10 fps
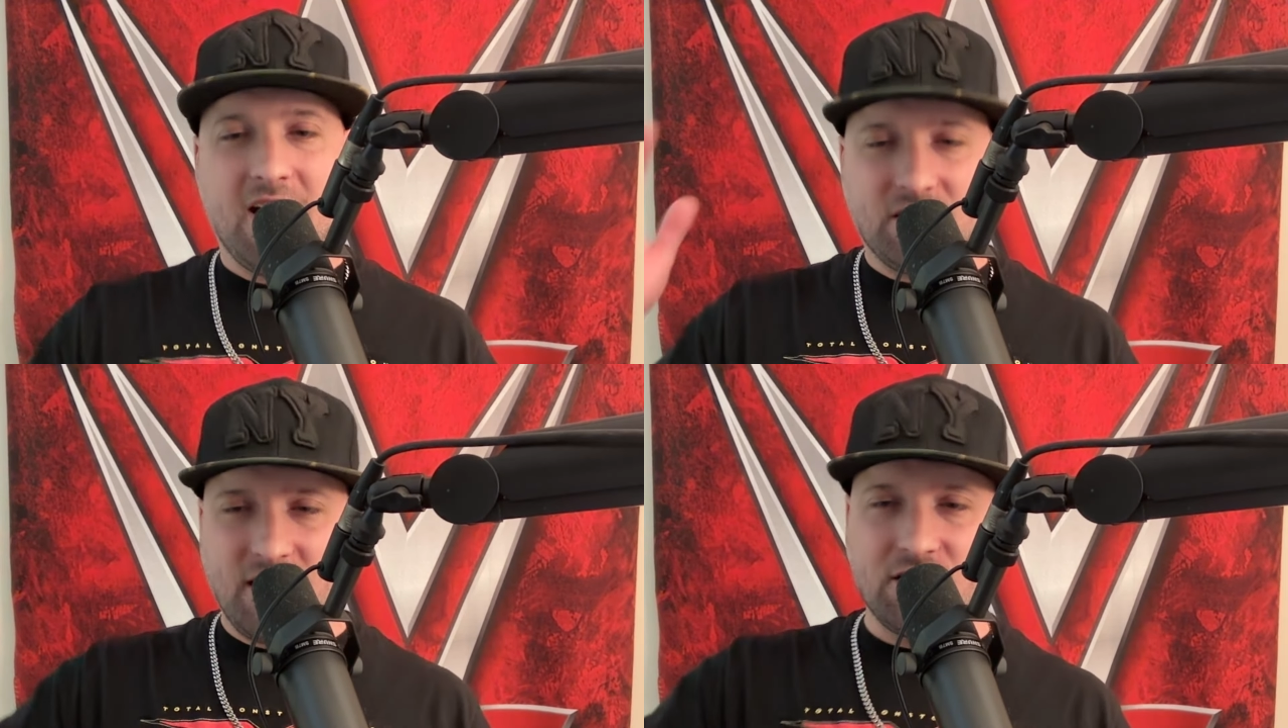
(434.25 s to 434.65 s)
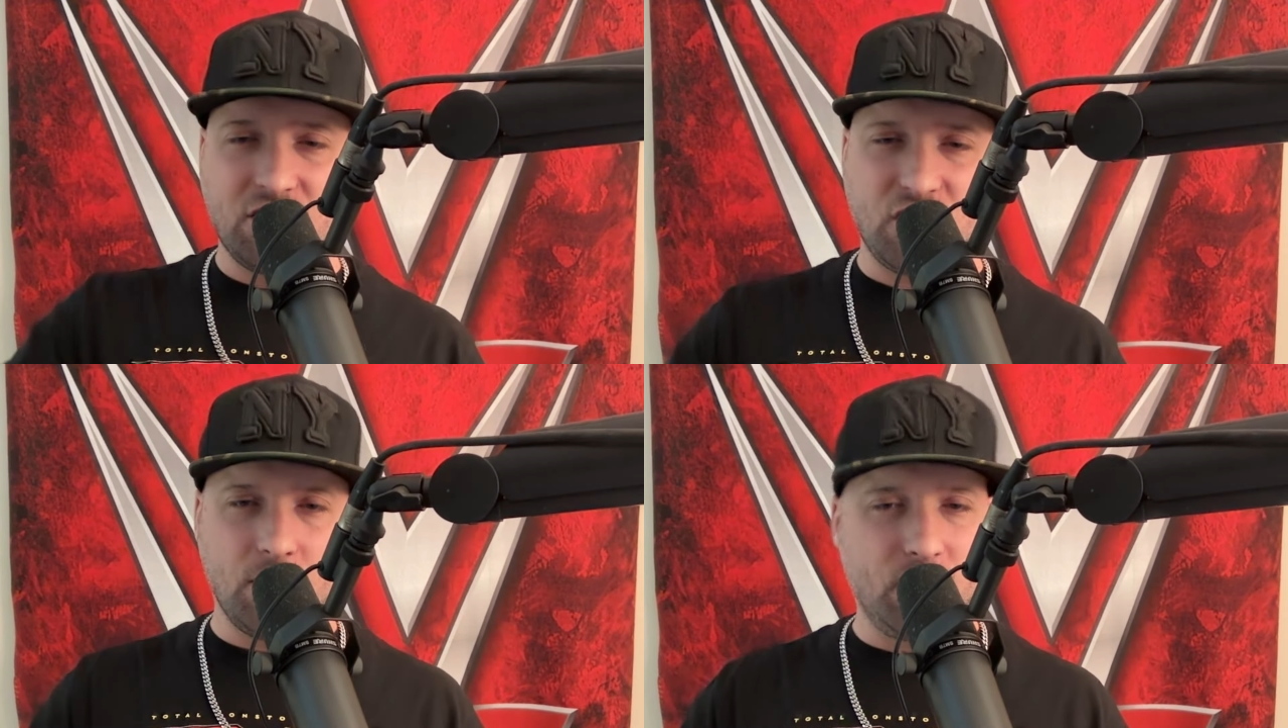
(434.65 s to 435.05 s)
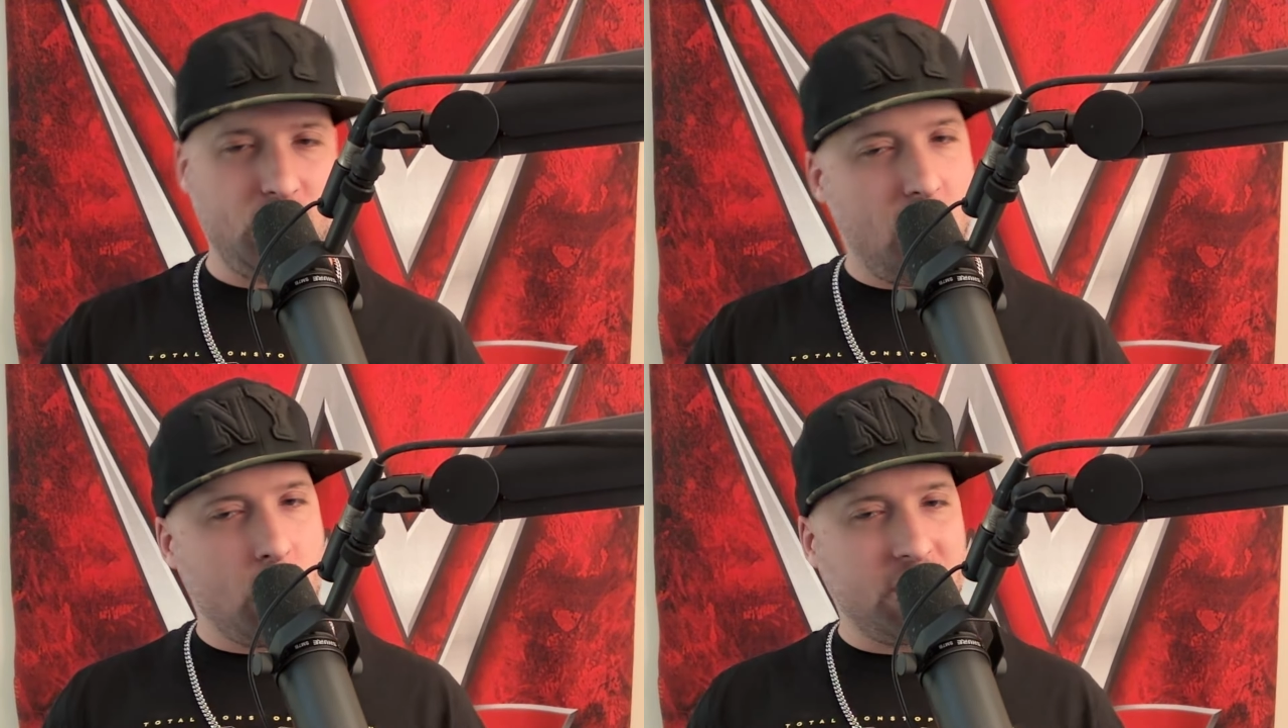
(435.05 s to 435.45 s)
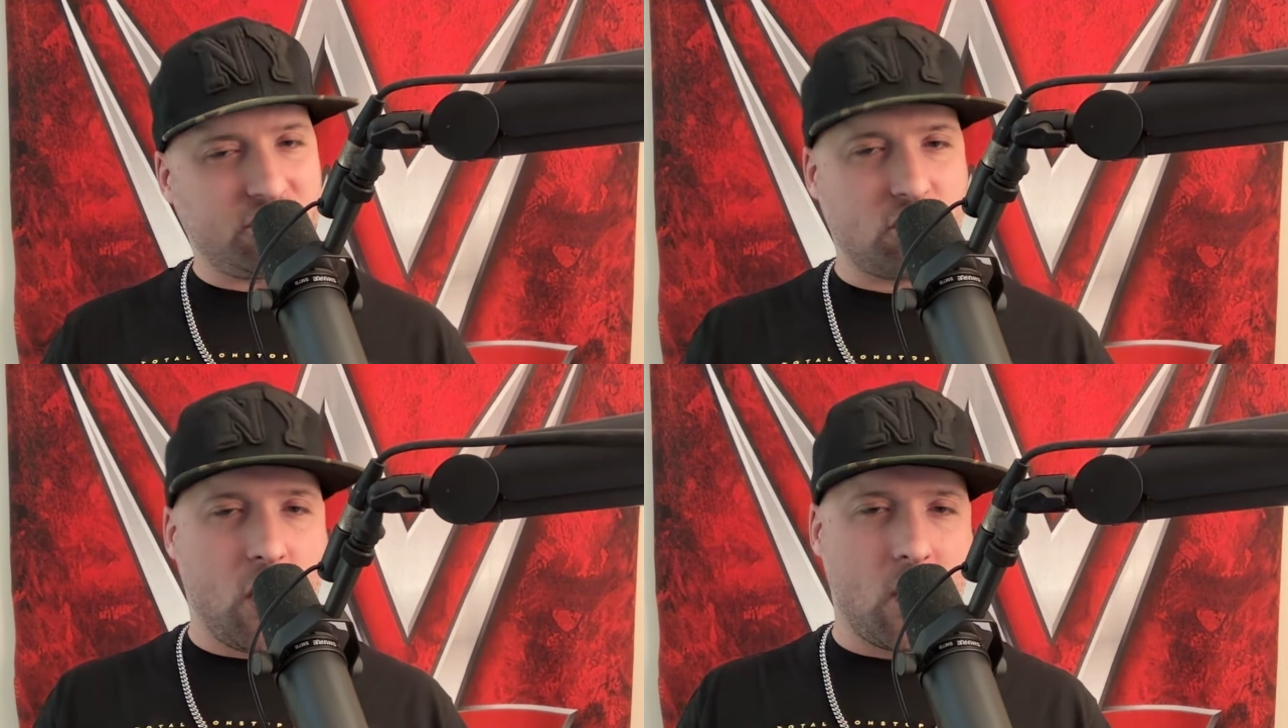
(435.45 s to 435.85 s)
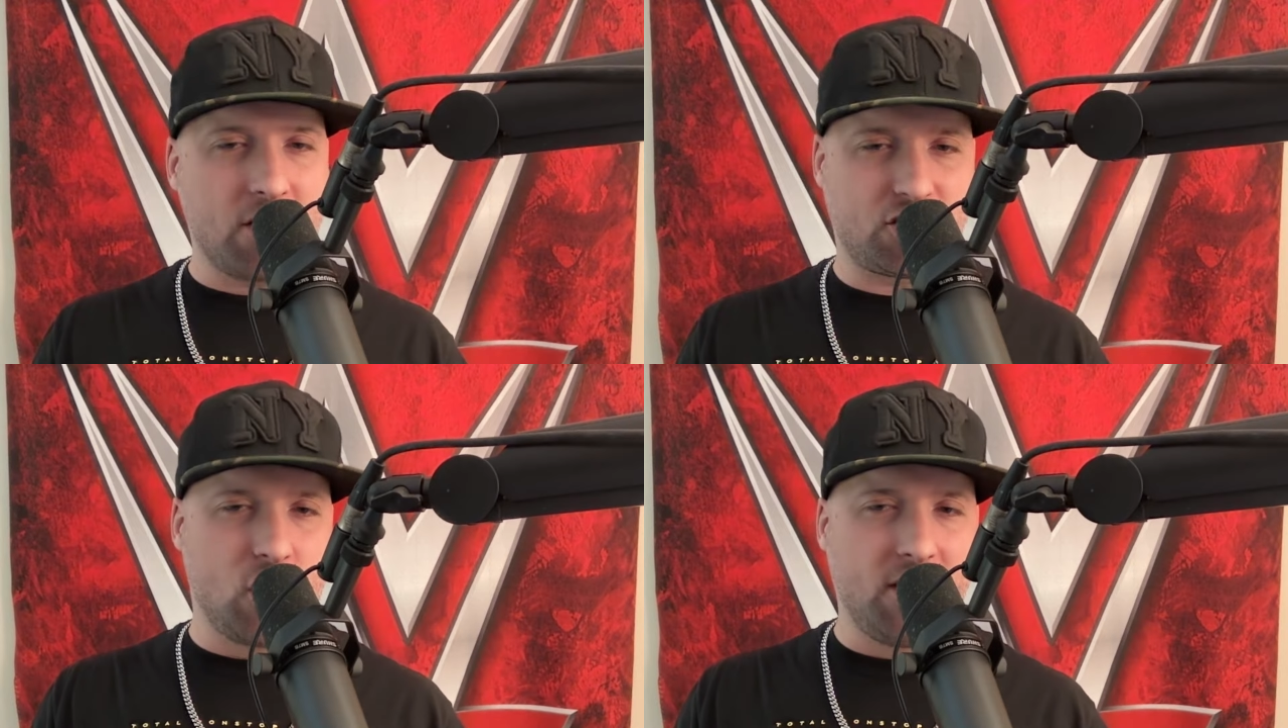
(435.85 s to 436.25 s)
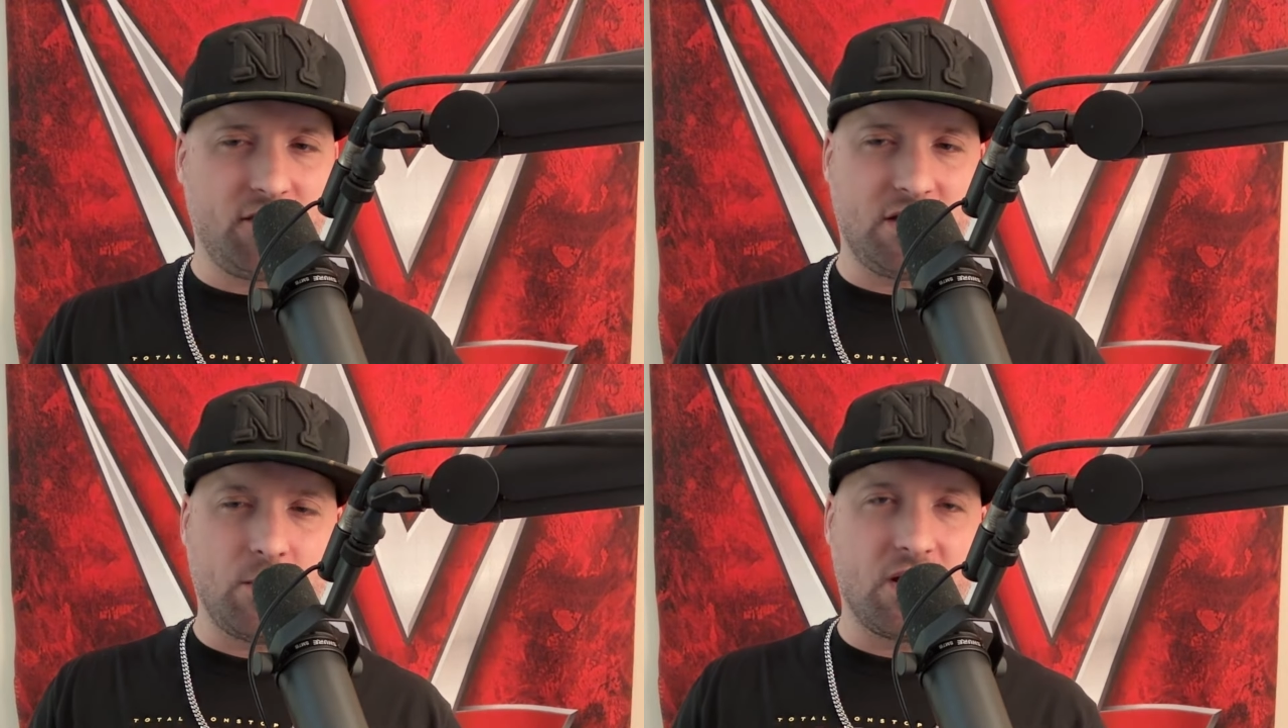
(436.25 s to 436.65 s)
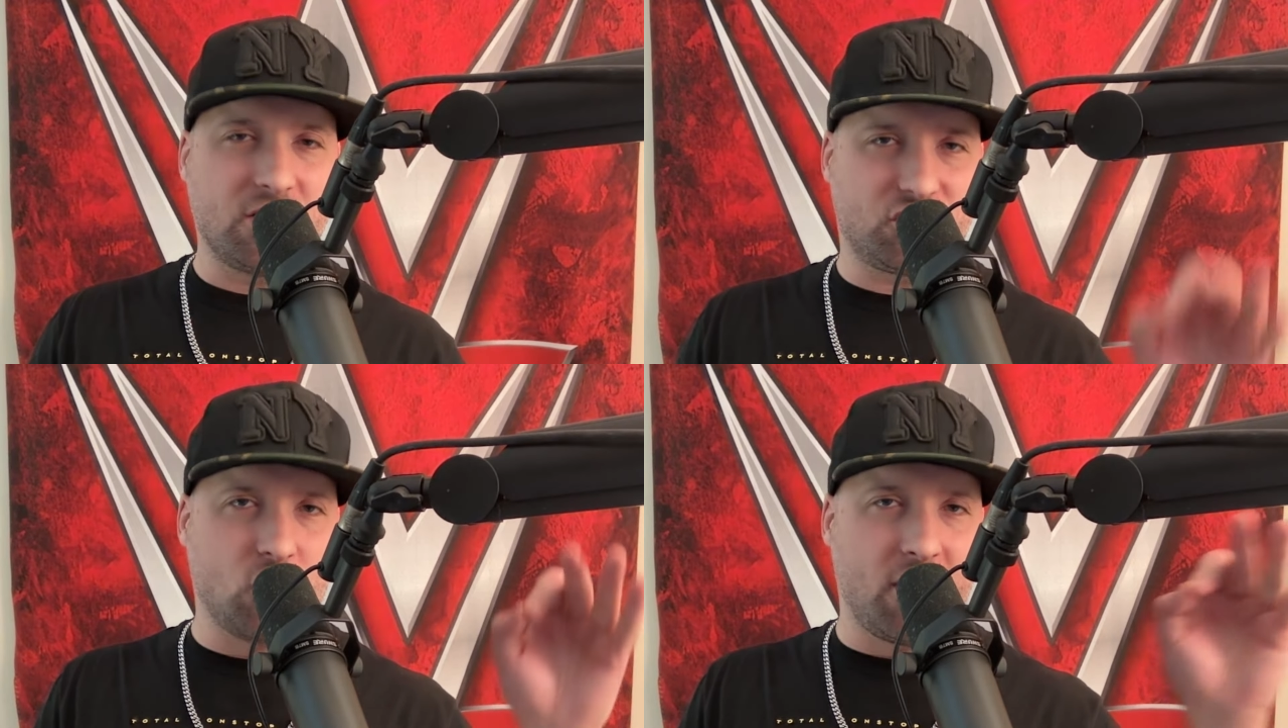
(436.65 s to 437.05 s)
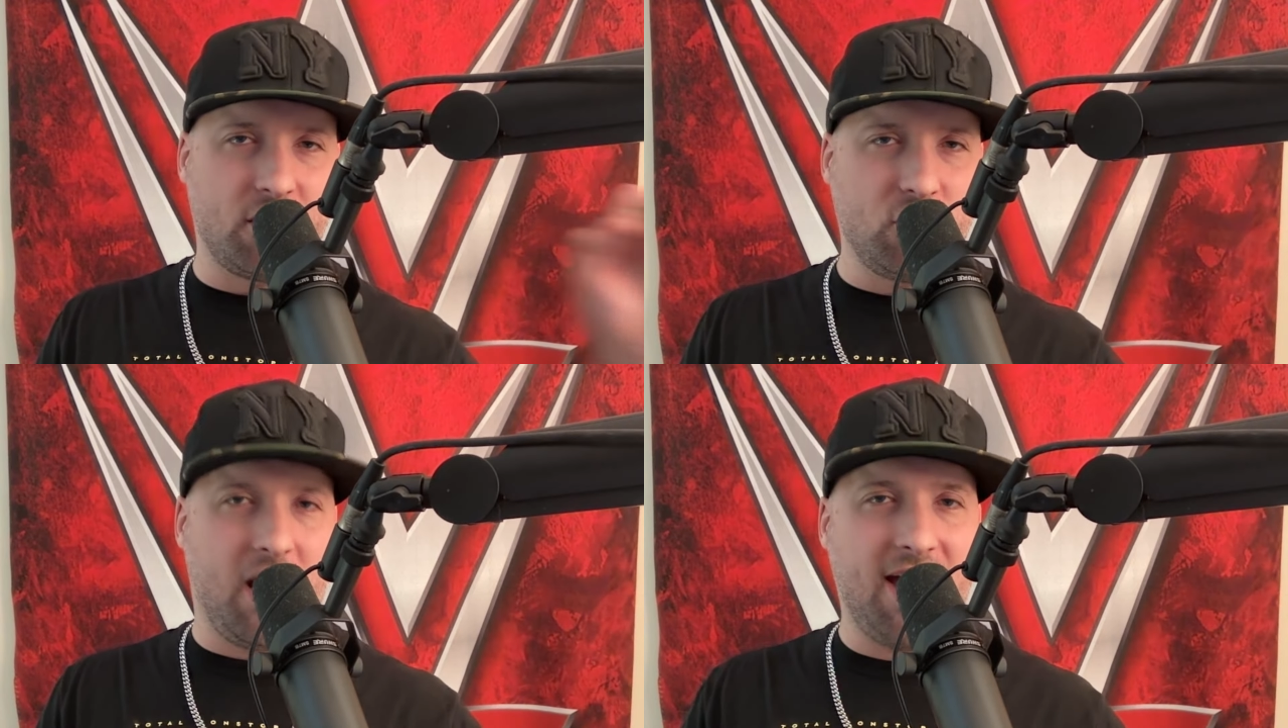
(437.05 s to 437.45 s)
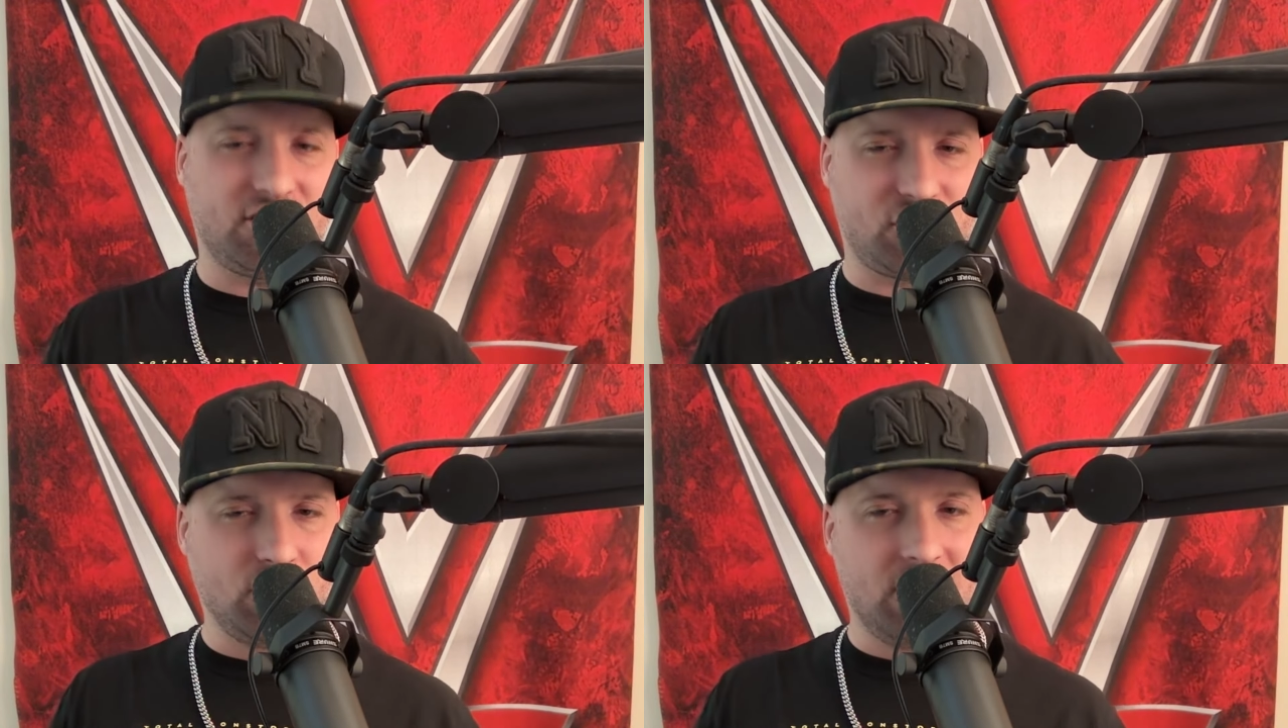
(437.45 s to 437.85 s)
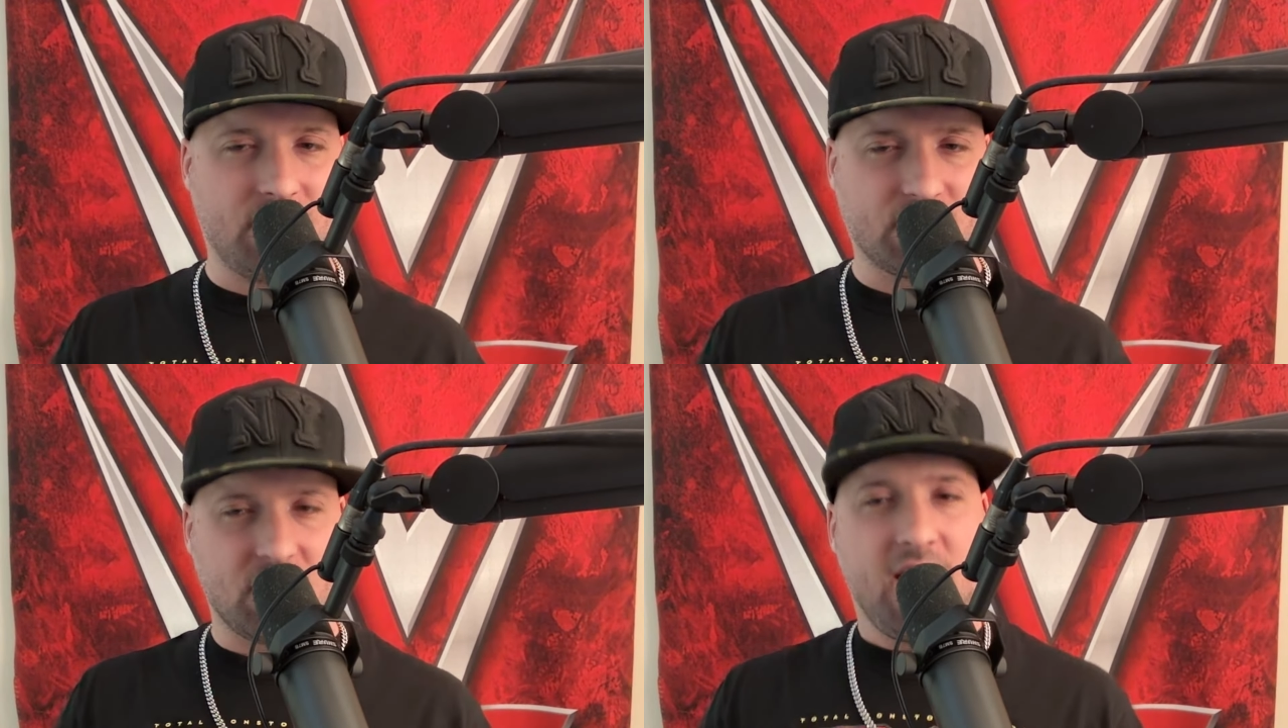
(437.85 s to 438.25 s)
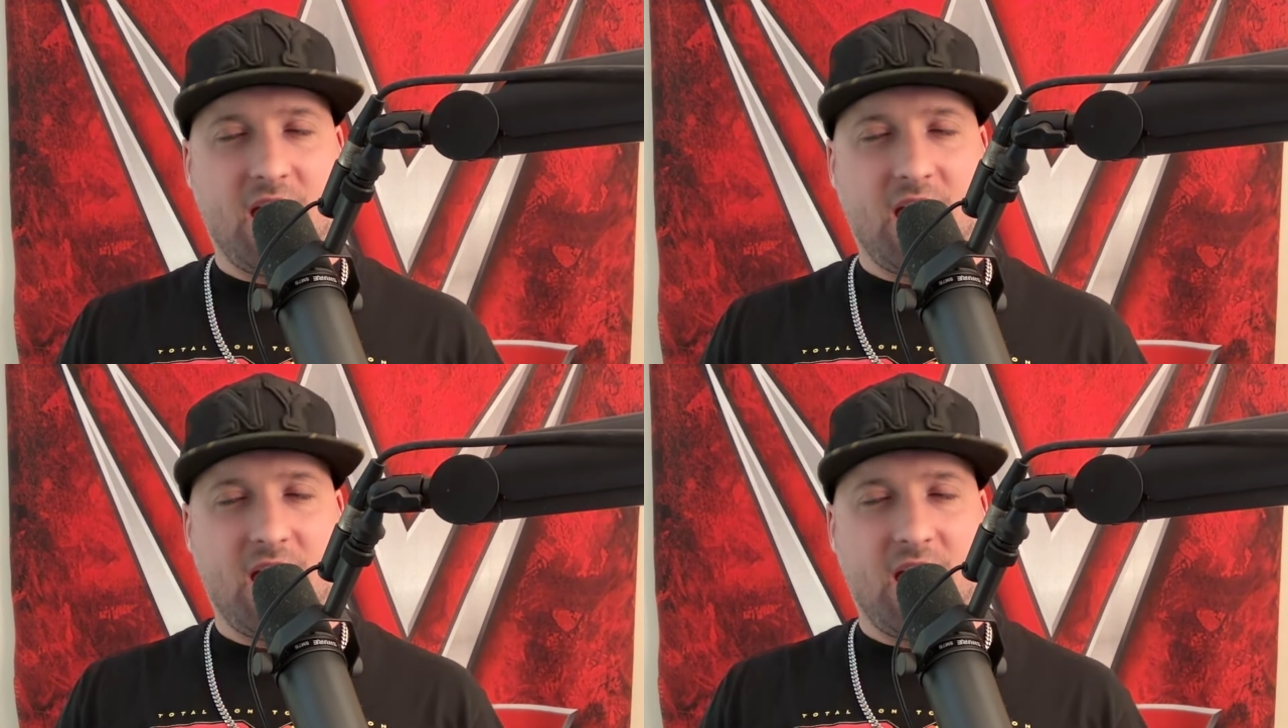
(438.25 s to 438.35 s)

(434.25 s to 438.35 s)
Ladies and gentlemen, we always score on Seanzviewent. We're going to soar to new heights, new levels.